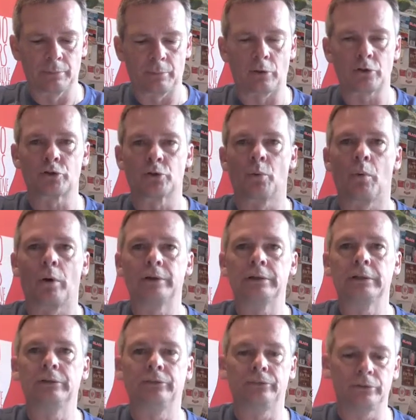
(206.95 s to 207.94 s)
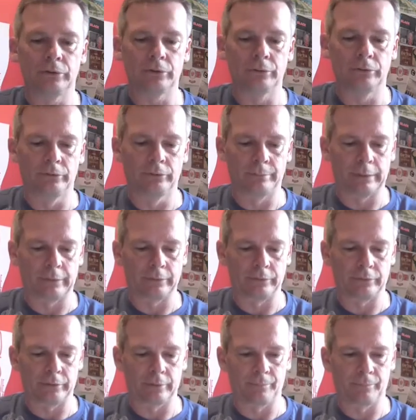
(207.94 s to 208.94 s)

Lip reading: I'm not sure what yeast you use, but